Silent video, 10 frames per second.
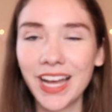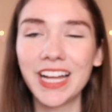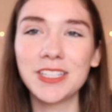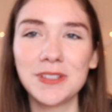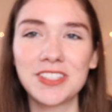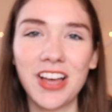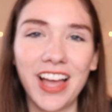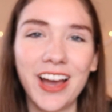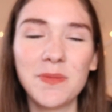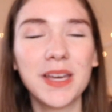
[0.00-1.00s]
Anyways, y'all,
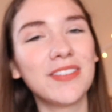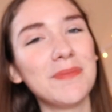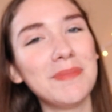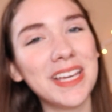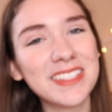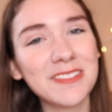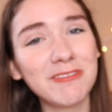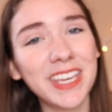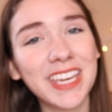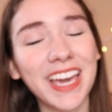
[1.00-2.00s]
I hope you have an amazing
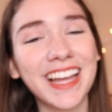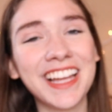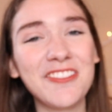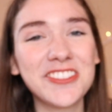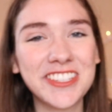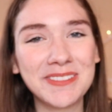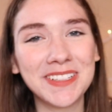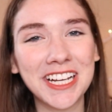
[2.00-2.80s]
week and I will see you in my